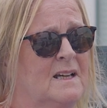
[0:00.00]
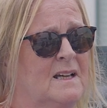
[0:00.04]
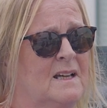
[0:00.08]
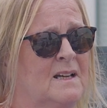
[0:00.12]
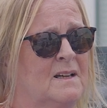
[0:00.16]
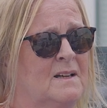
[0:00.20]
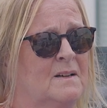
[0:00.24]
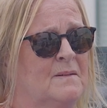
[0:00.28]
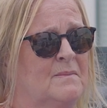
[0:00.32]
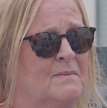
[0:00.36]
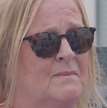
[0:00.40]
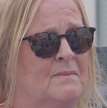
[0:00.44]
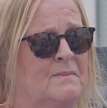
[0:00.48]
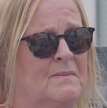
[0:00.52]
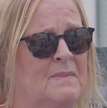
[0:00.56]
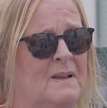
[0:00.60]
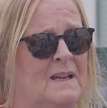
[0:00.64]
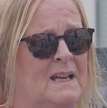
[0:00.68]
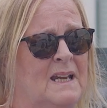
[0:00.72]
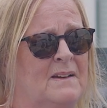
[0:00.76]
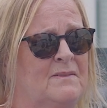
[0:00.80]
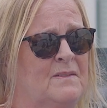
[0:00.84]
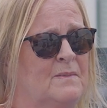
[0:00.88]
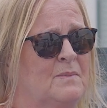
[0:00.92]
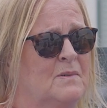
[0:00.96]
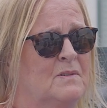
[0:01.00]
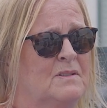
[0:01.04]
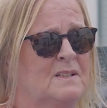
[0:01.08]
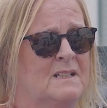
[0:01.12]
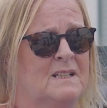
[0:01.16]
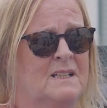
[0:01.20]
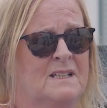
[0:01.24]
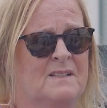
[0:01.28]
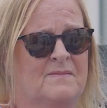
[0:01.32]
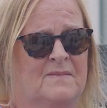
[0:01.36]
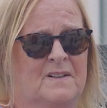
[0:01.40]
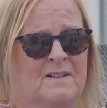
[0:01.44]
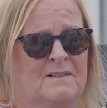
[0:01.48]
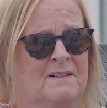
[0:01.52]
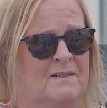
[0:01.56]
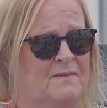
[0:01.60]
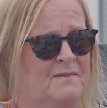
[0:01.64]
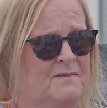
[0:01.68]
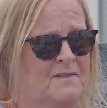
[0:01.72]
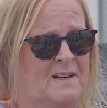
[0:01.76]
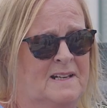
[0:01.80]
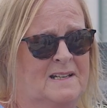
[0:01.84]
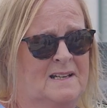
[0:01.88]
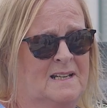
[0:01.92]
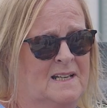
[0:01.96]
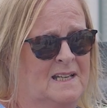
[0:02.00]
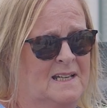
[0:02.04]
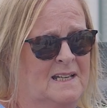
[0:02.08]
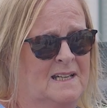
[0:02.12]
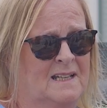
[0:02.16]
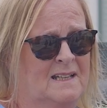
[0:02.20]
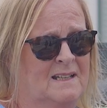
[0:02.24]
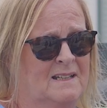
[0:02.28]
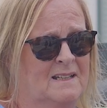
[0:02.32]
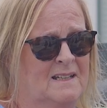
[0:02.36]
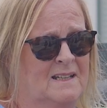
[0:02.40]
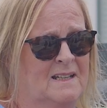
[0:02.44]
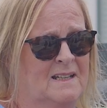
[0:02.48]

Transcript: Everybody is very friendly,